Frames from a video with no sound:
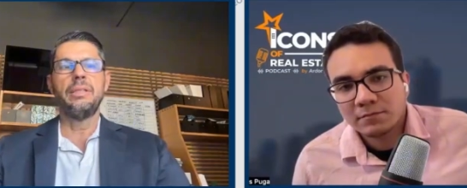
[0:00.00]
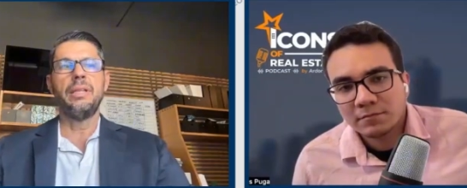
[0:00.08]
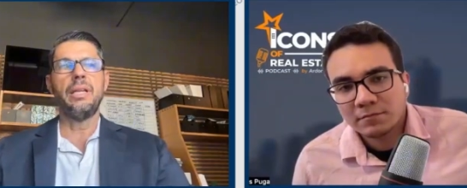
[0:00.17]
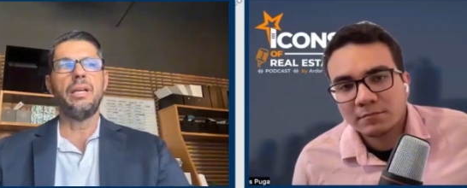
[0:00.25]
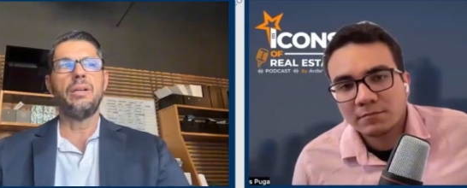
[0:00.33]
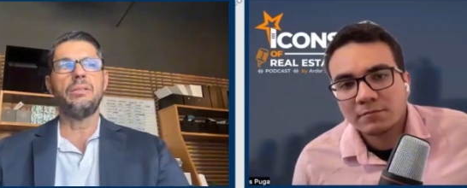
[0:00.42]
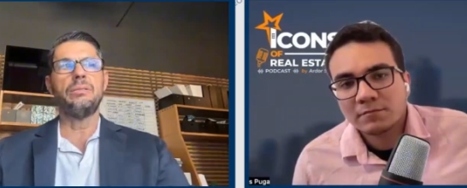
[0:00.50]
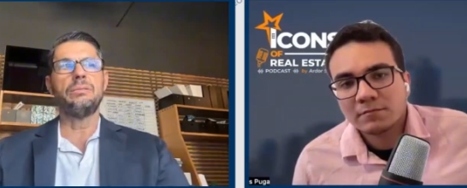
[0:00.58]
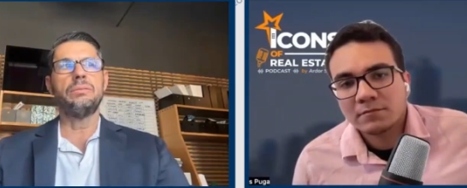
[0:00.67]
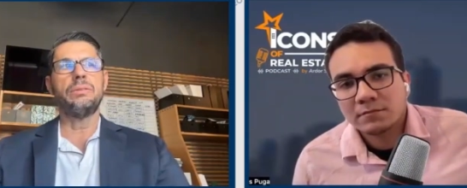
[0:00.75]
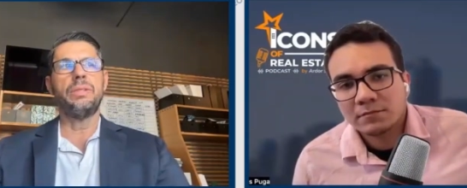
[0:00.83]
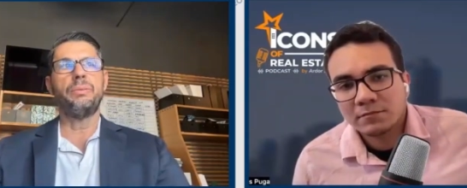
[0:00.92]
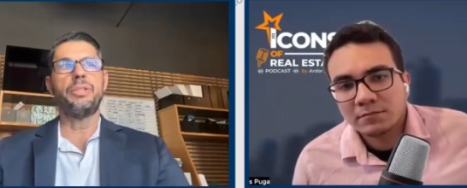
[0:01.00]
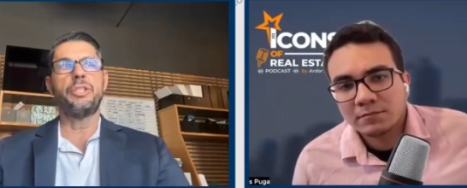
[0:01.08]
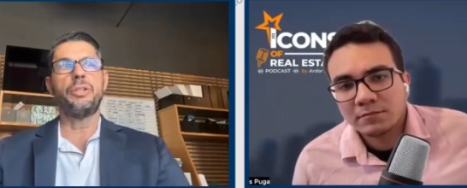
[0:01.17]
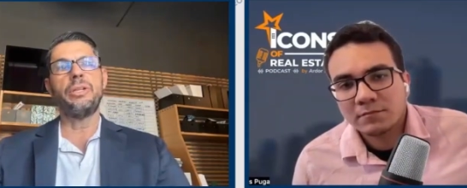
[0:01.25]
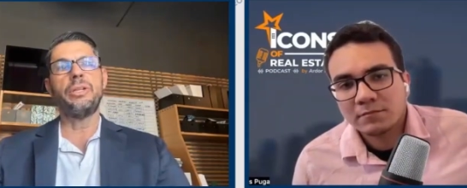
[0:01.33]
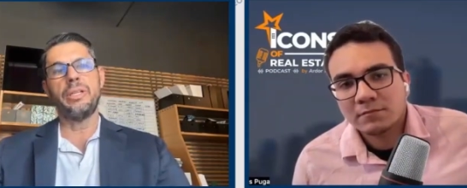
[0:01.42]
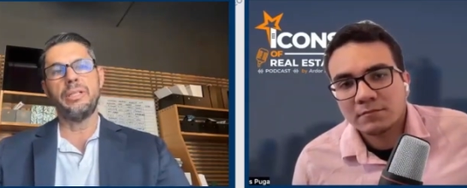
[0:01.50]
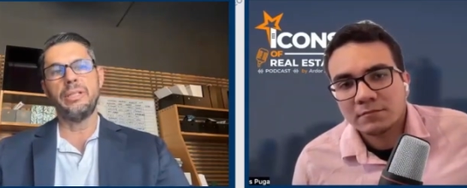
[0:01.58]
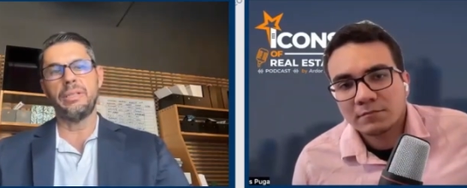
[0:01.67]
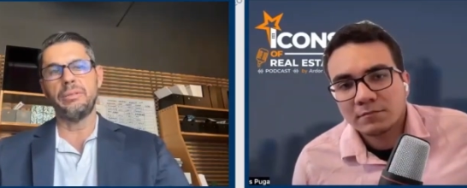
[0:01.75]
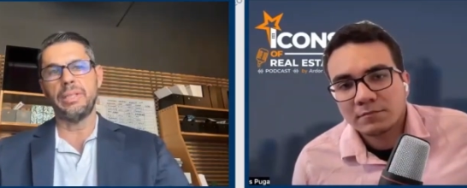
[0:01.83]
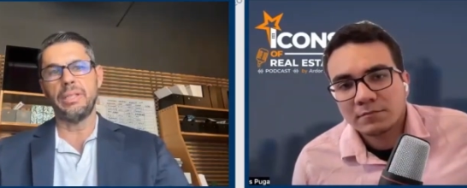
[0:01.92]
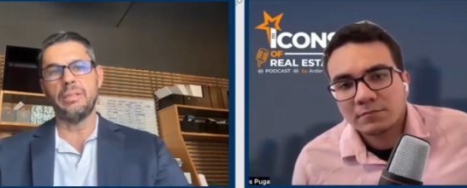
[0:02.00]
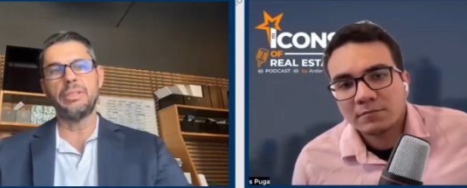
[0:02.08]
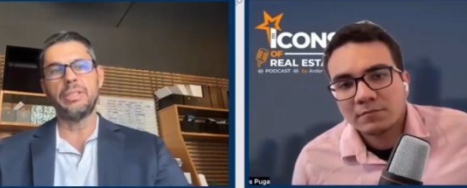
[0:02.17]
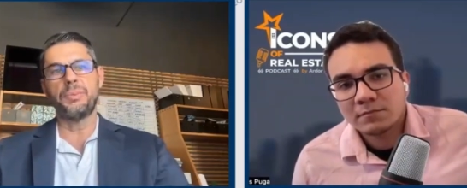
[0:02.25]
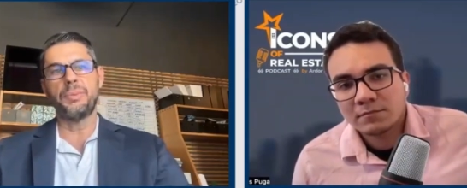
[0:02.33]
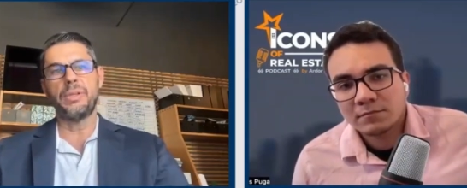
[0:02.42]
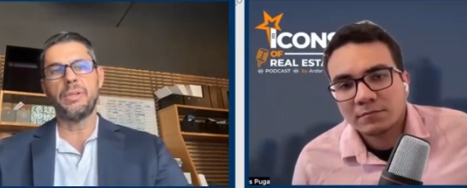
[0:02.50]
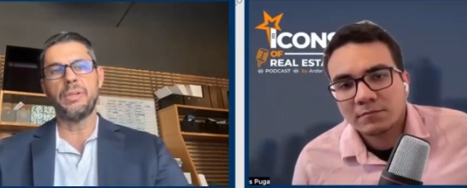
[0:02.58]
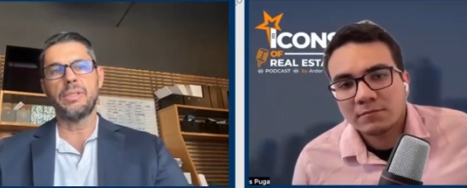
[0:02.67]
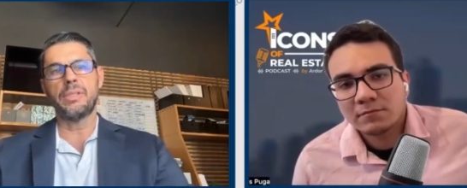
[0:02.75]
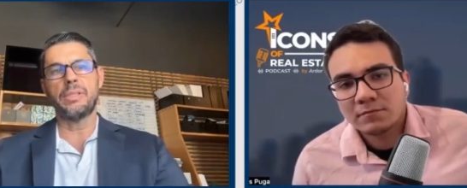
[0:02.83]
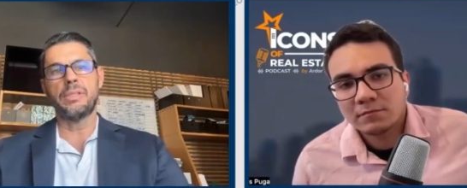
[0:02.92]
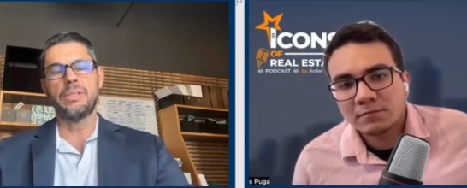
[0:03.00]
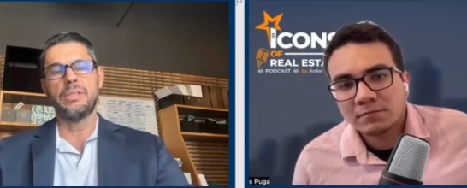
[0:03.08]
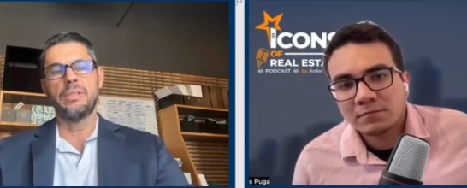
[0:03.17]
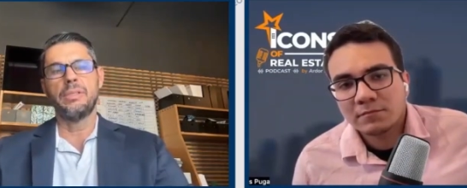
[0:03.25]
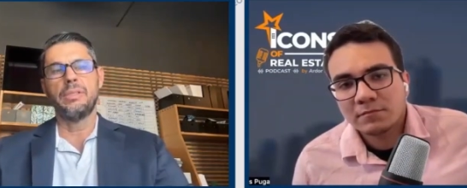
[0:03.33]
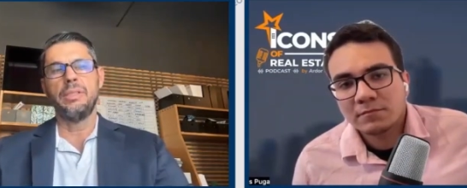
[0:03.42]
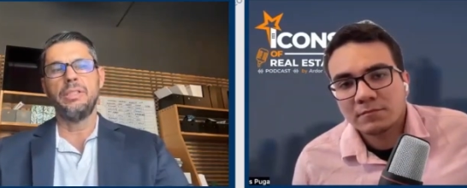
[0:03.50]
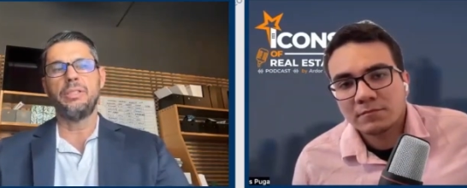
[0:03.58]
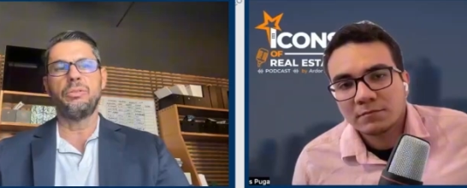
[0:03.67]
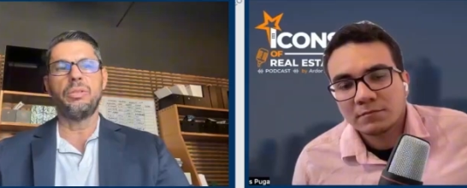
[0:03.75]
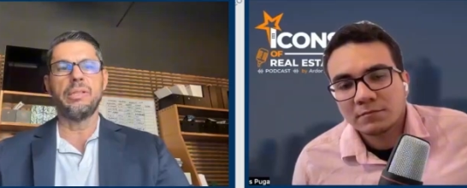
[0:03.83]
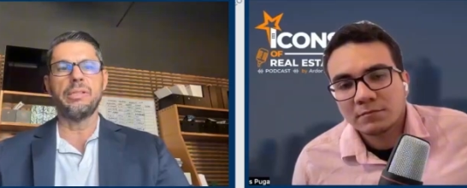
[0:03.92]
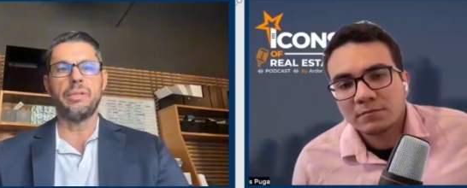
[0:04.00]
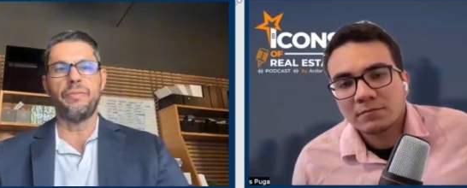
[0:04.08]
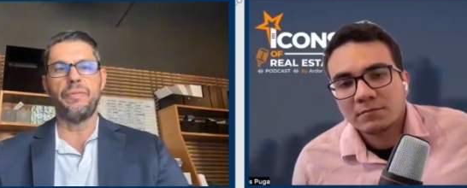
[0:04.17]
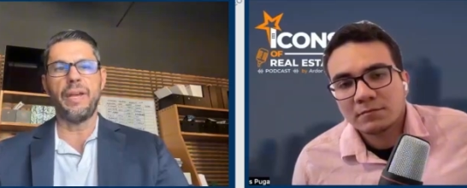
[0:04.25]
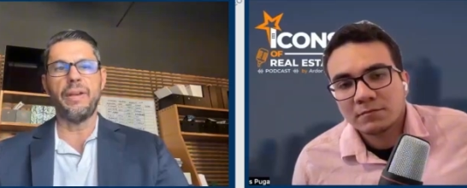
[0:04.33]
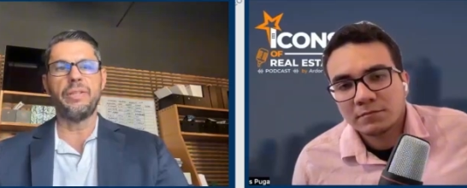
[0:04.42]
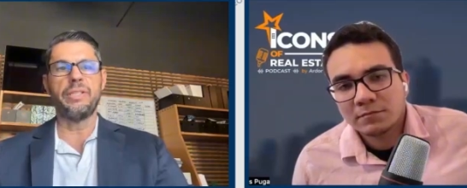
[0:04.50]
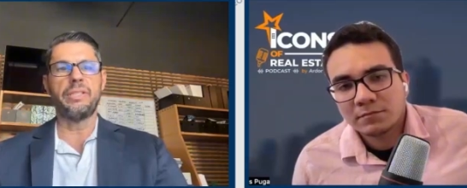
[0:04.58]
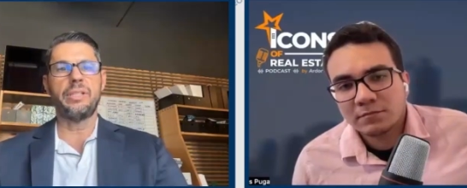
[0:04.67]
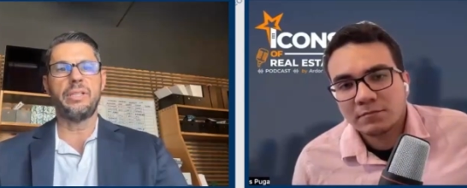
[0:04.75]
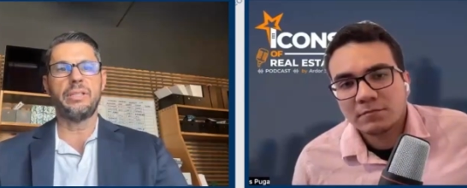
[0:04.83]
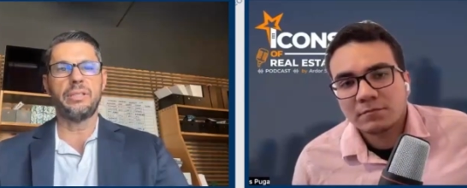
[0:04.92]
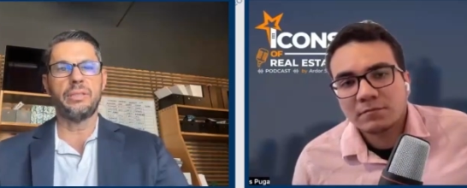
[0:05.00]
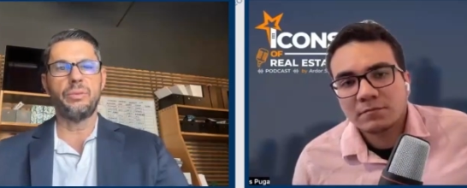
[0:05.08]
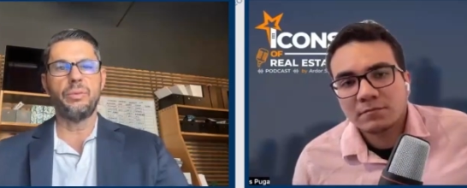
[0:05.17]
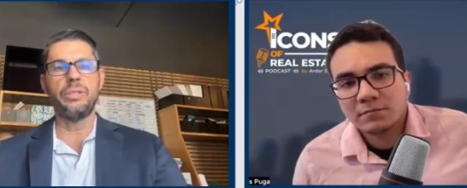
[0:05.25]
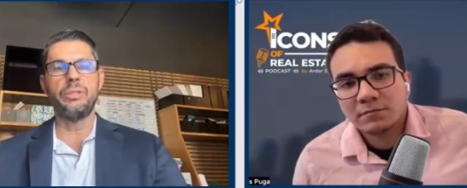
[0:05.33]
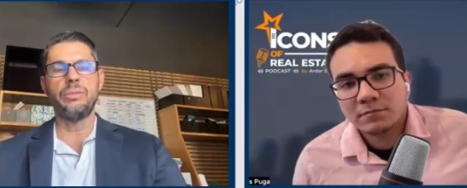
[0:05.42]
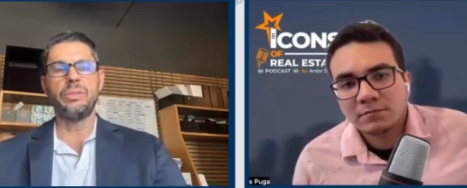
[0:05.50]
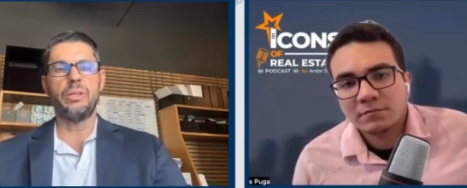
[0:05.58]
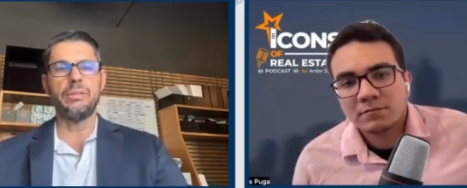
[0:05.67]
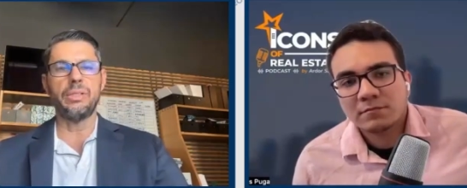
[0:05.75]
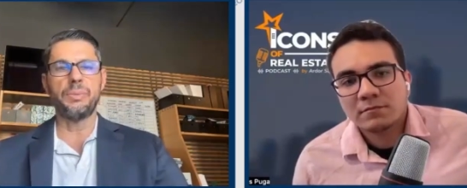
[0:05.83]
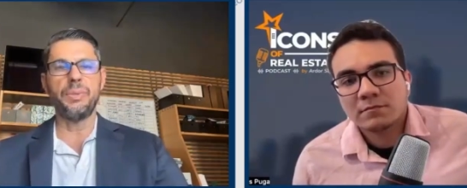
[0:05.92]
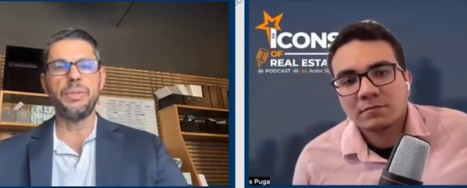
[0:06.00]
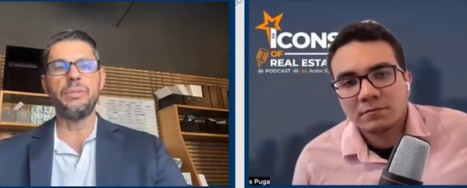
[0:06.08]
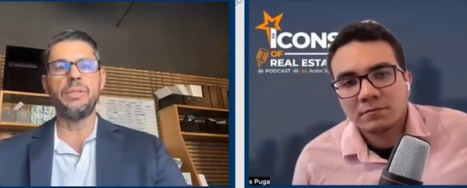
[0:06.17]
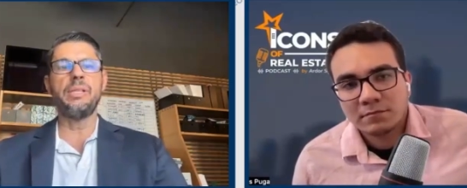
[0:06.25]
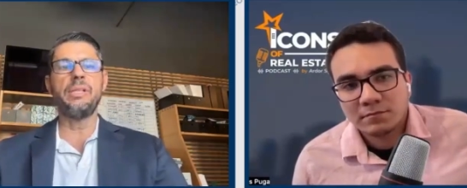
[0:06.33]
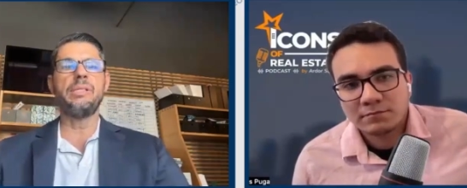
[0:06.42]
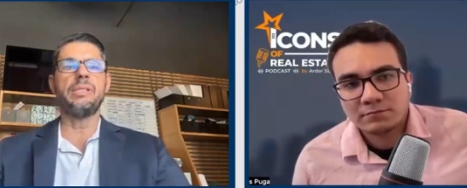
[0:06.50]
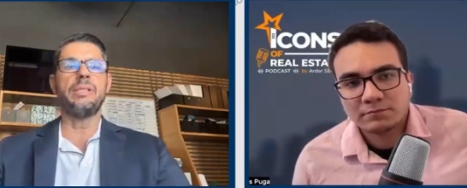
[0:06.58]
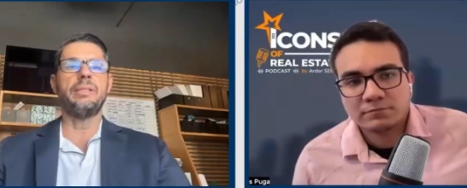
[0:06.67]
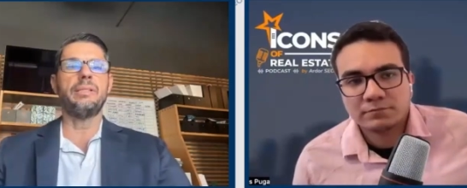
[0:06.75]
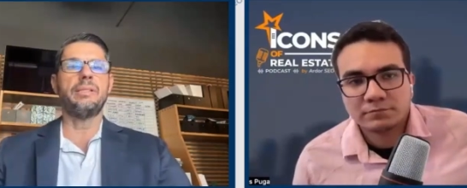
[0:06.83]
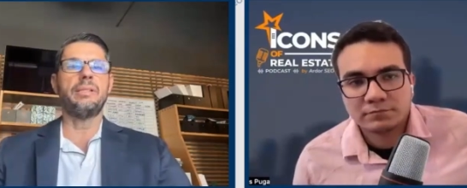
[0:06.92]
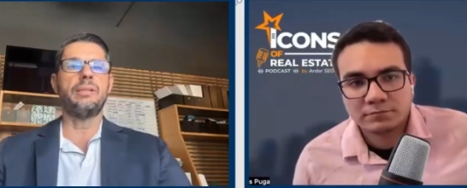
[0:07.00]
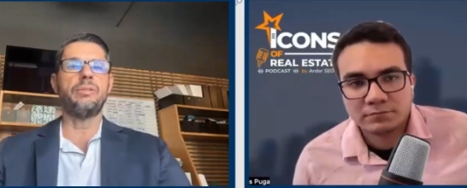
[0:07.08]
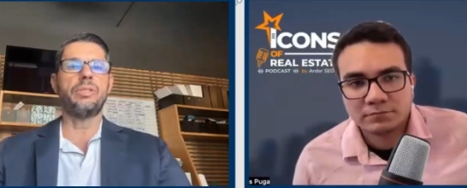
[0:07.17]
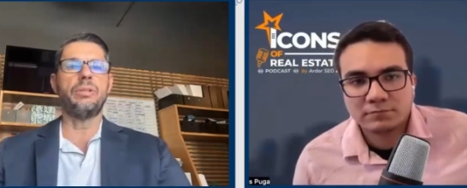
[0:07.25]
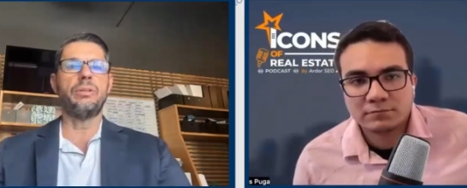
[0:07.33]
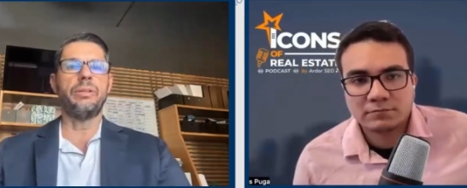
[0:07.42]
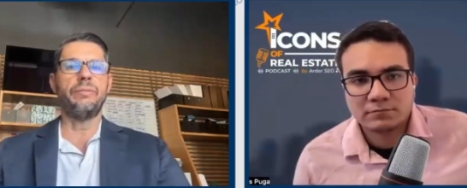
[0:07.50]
Speaker 1: Now, the majority are in downtown just because in 2005, they start redoing all these buildings and there was a lot of